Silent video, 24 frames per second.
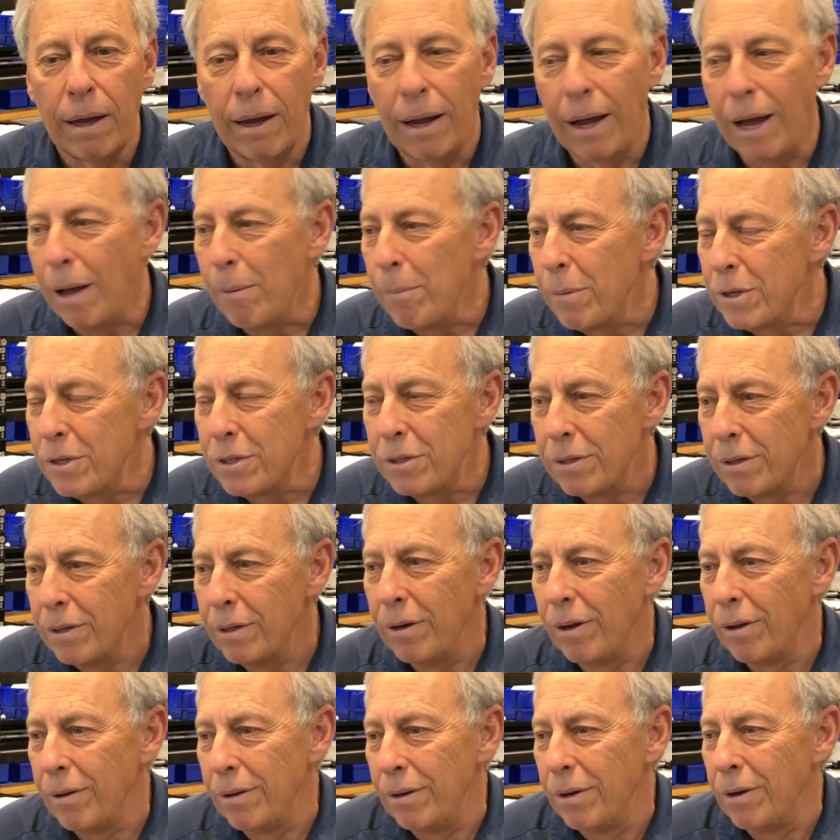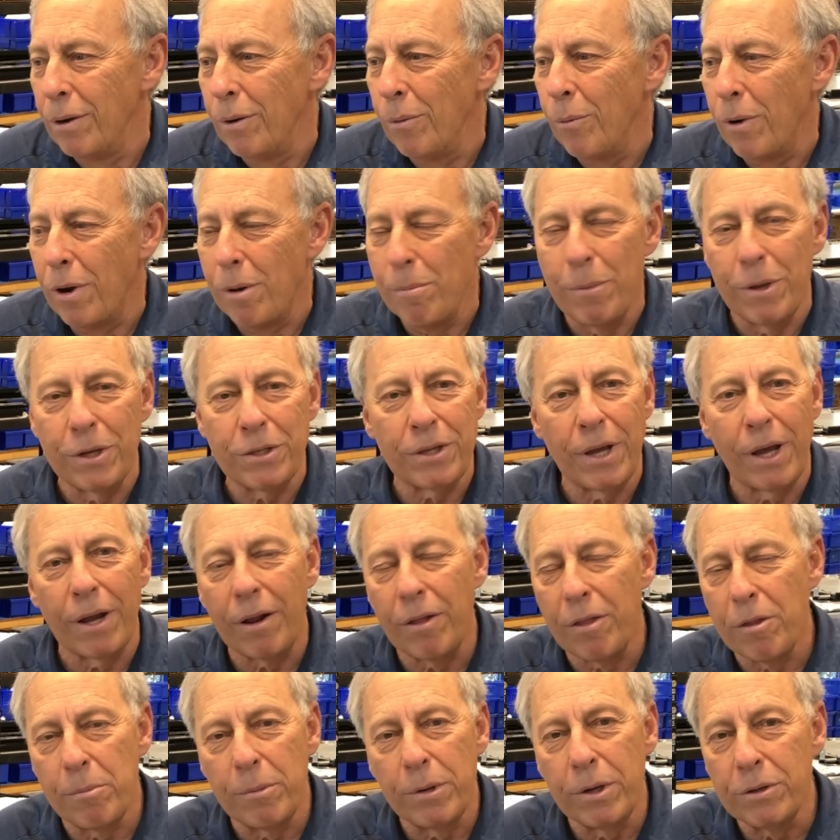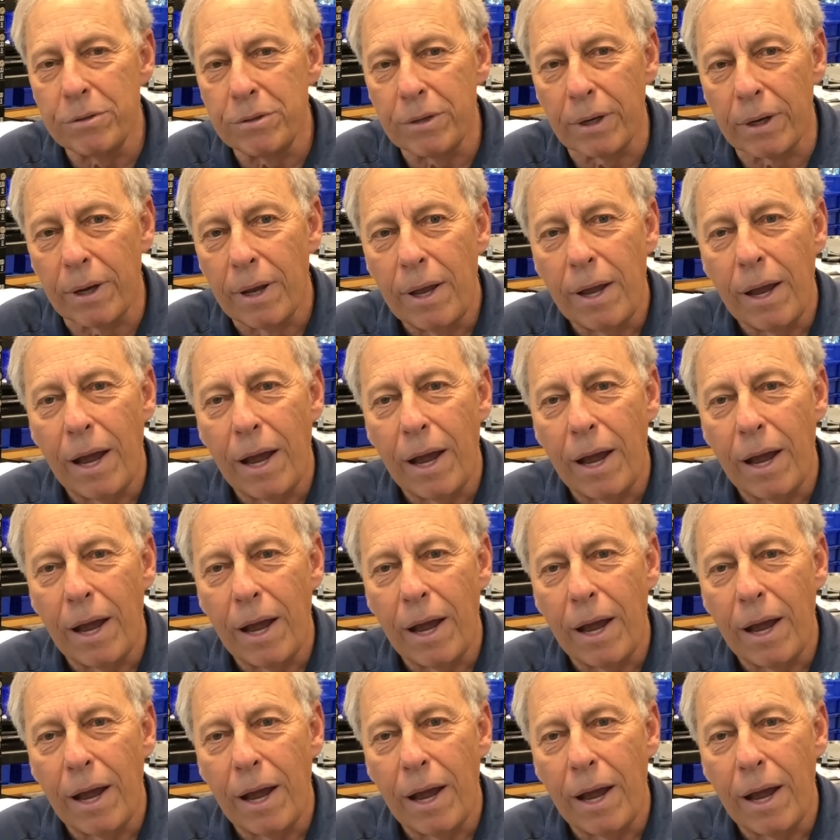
how much, you know, you don't want to miss out on the music.